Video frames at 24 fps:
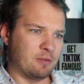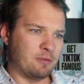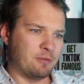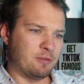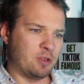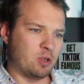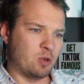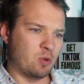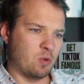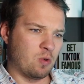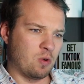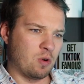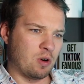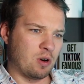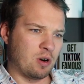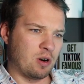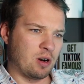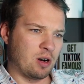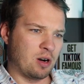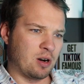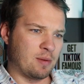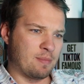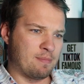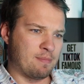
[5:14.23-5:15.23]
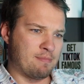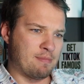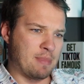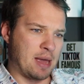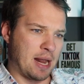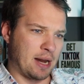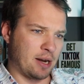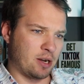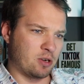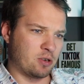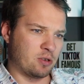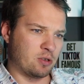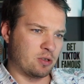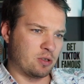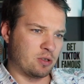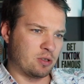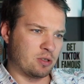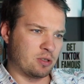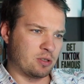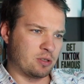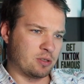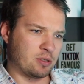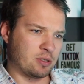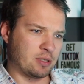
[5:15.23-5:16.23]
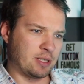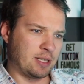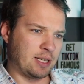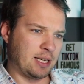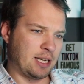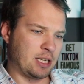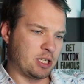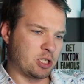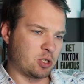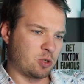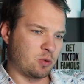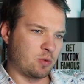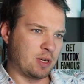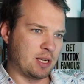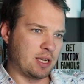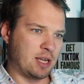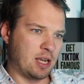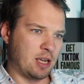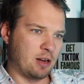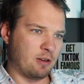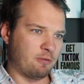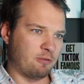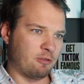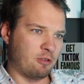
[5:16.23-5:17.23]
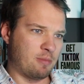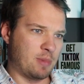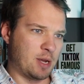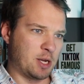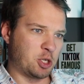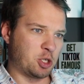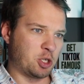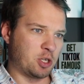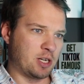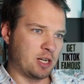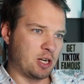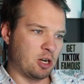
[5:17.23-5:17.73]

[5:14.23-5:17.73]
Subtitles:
of your medical history information